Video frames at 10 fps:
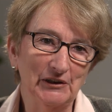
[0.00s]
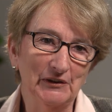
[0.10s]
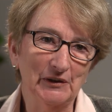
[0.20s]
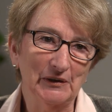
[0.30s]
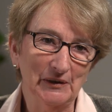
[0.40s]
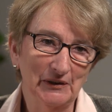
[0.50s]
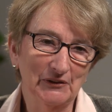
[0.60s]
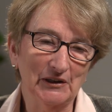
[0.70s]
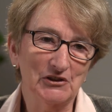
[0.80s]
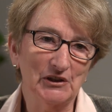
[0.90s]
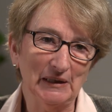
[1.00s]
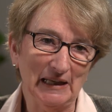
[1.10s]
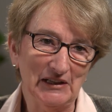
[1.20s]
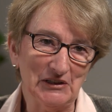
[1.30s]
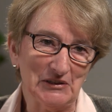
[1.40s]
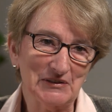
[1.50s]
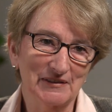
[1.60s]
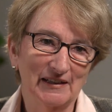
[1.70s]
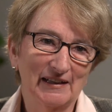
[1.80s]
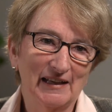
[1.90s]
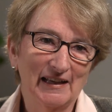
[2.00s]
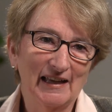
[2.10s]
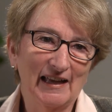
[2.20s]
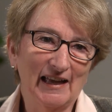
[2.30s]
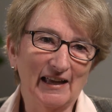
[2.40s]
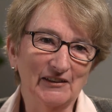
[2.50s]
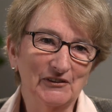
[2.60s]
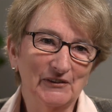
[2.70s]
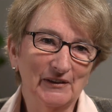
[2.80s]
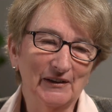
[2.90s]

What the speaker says: in the 1980s. And